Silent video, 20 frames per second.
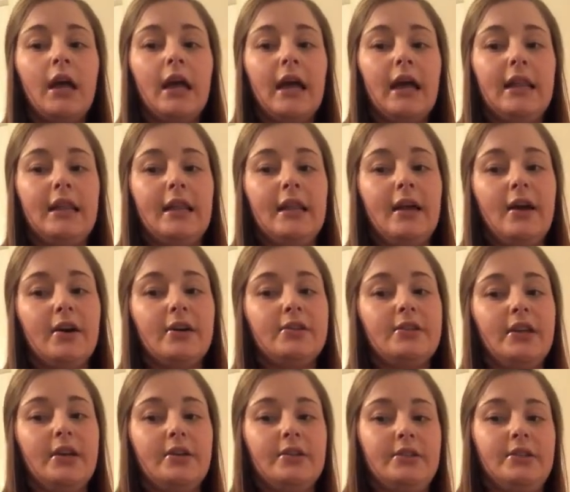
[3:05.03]
And then they
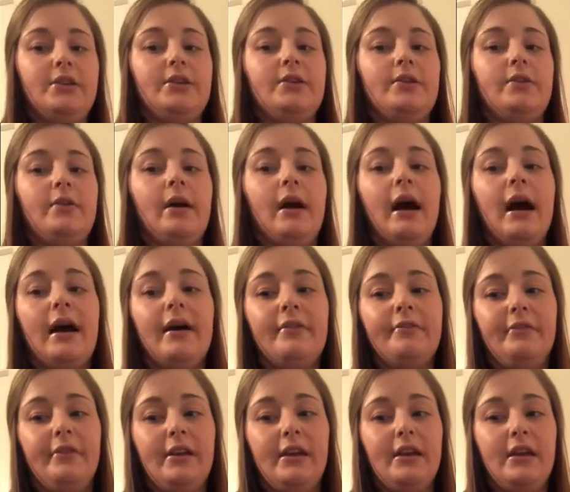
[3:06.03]
also do IV
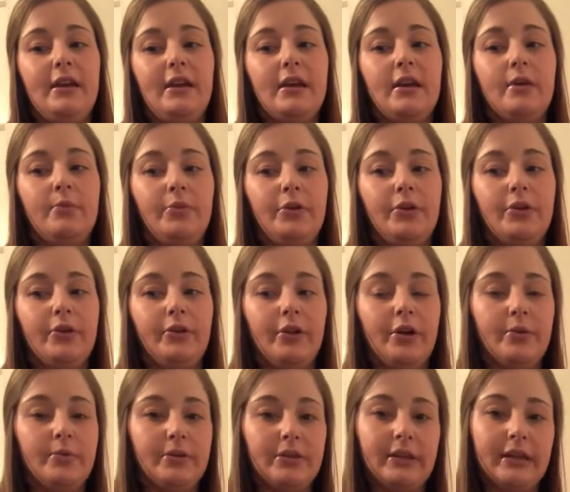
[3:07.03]

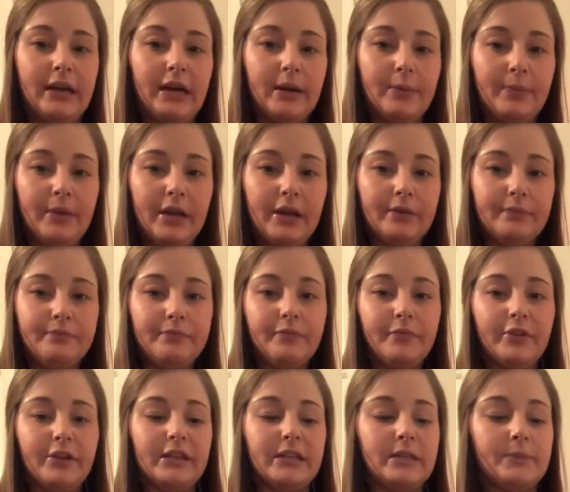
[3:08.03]
immunoglobulin therapy
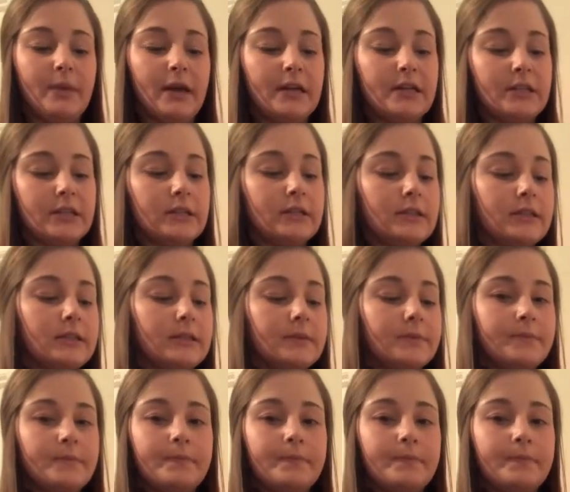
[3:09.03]
for these patients.